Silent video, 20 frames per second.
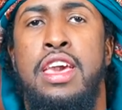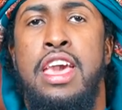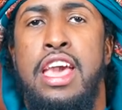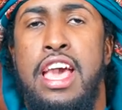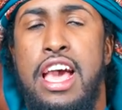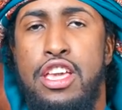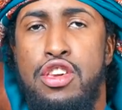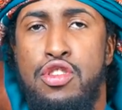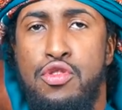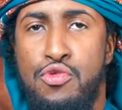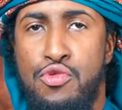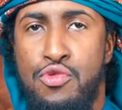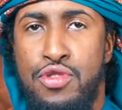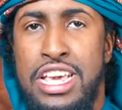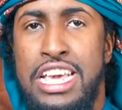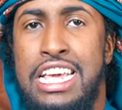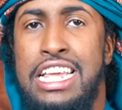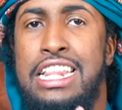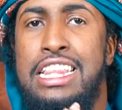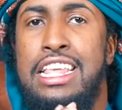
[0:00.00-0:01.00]
And you
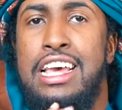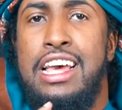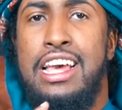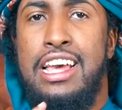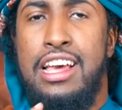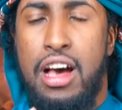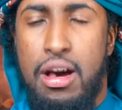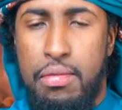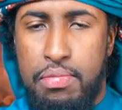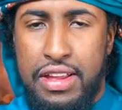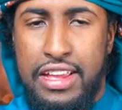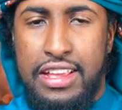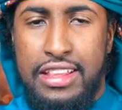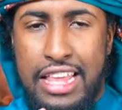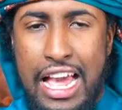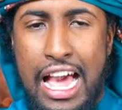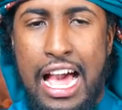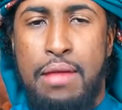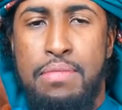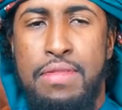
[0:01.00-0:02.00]
read a
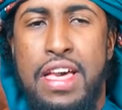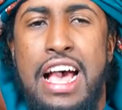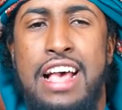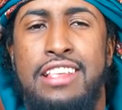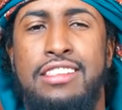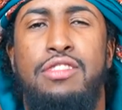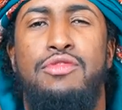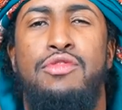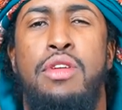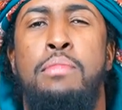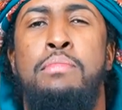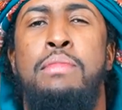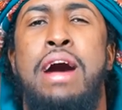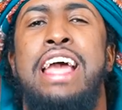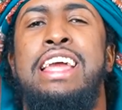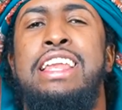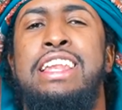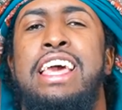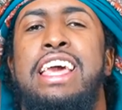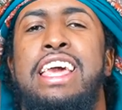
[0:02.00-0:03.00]
kitab that has a
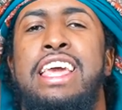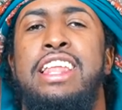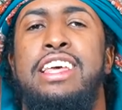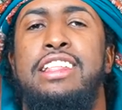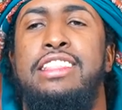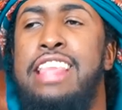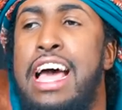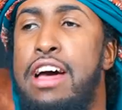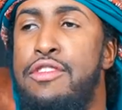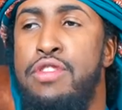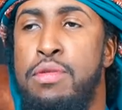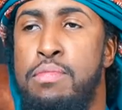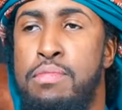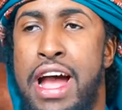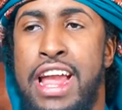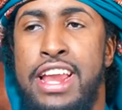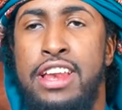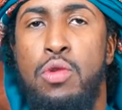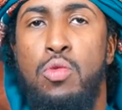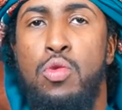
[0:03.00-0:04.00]
reminder in it. That
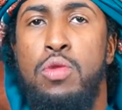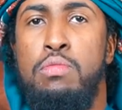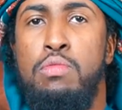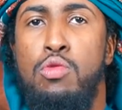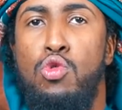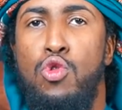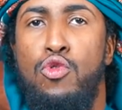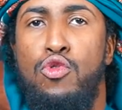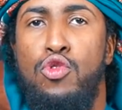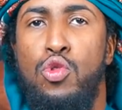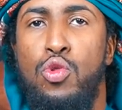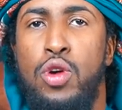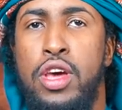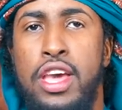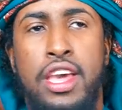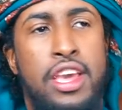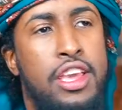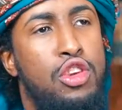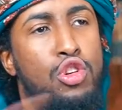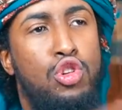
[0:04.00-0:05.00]
reminder will move you.
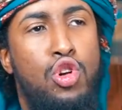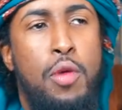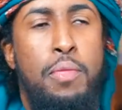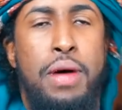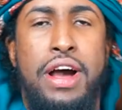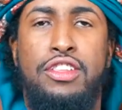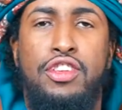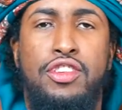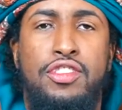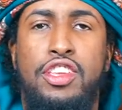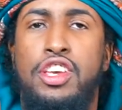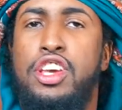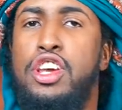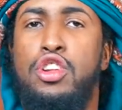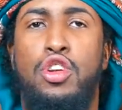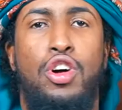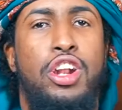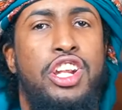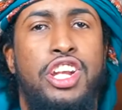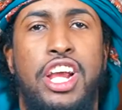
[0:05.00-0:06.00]
You go back to seeking
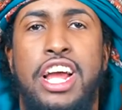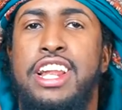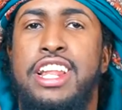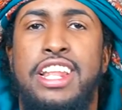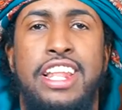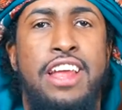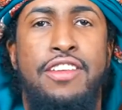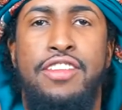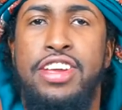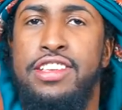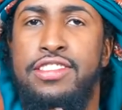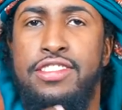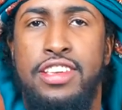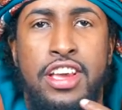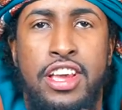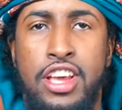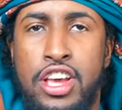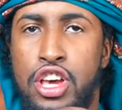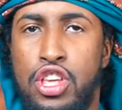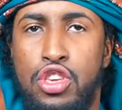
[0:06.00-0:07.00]
knowledge and there it is.
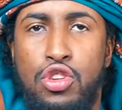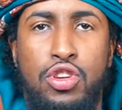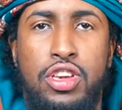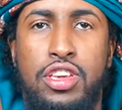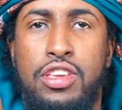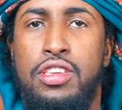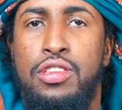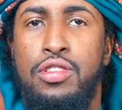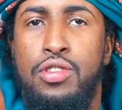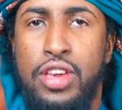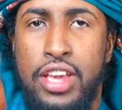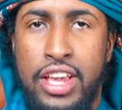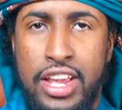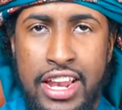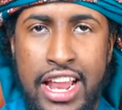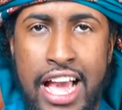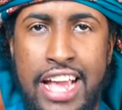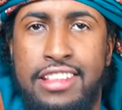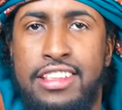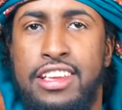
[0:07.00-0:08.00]
You, you're
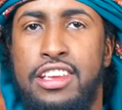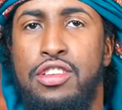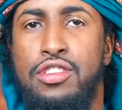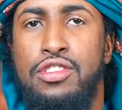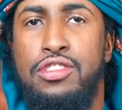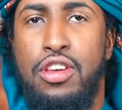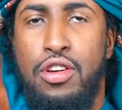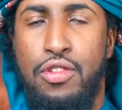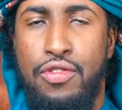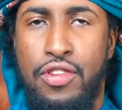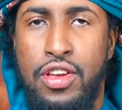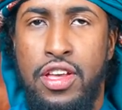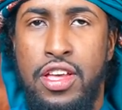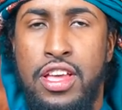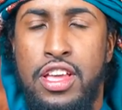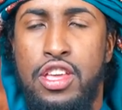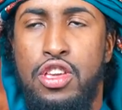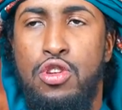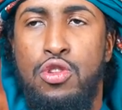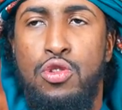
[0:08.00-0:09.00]
igniting yourself.
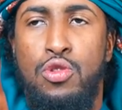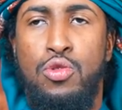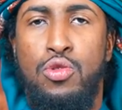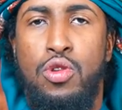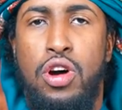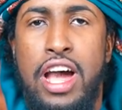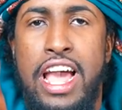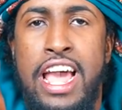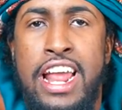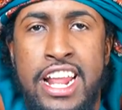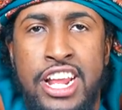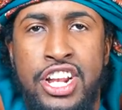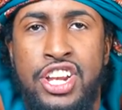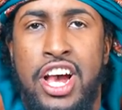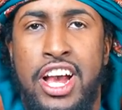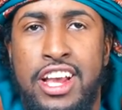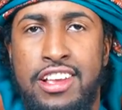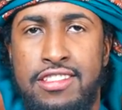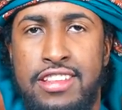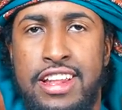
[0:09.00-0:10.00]
You
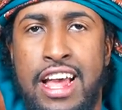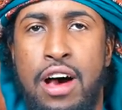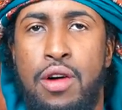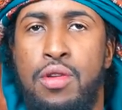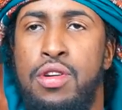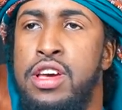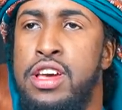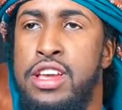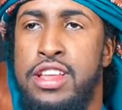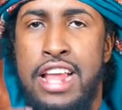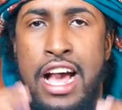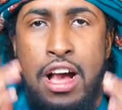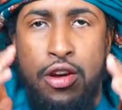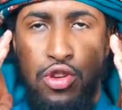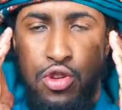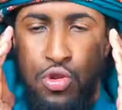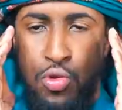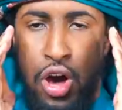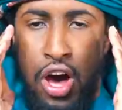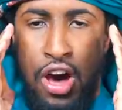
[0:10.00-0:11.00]
energize now. Now
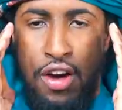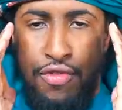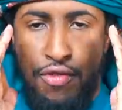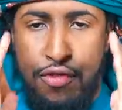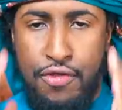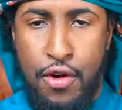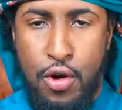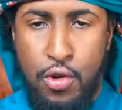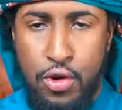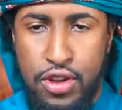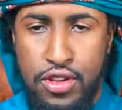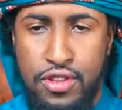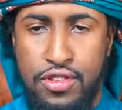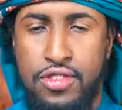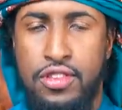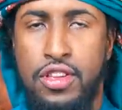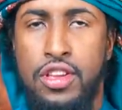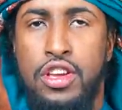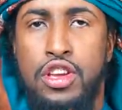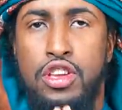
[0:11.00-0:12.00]
you are focused.
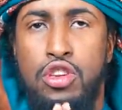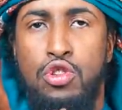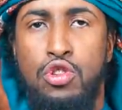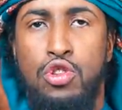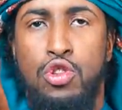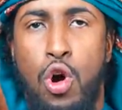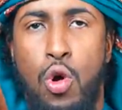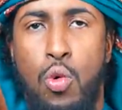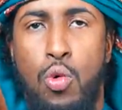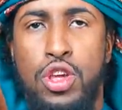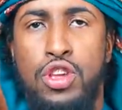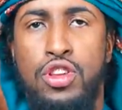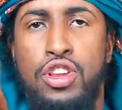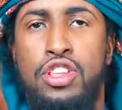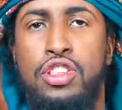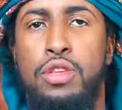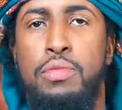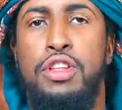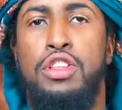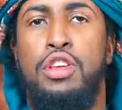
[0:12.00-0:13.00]
You know what you
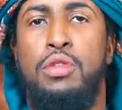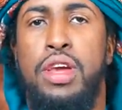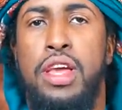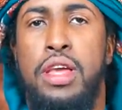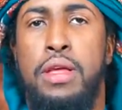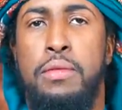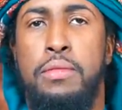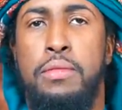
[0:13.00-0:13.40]
need to be doing.